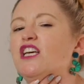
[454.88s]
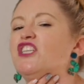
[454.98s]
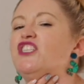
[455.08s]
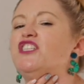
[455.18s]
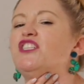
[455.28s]

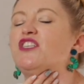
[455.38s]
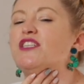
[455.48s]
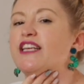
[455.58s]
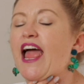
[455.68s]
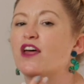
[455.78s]
Z
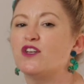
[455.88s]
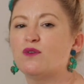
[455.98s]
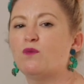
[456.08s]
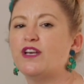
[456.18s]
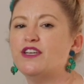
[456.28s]
sound
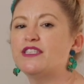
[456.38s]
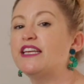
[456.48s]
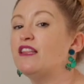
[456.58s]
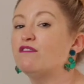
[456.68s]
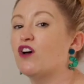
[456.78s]
when you
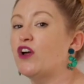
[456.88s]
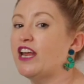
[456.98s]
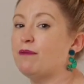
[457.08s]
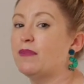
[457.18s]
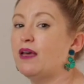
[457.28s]
see the phoneme,